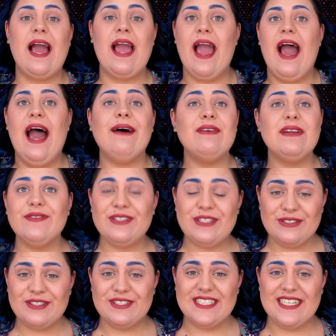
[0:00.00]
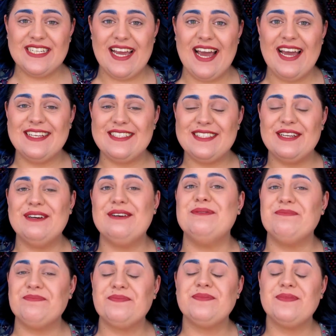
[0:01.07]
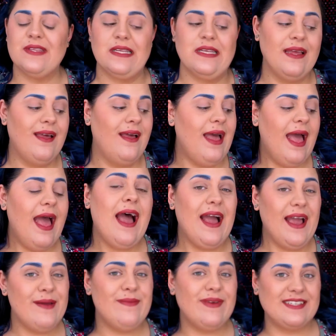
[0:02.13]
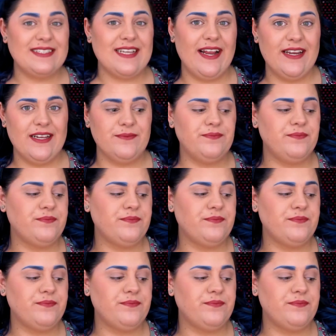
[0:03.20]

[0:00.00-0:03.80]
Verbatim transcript: I haven't even used it yet, so I am excited.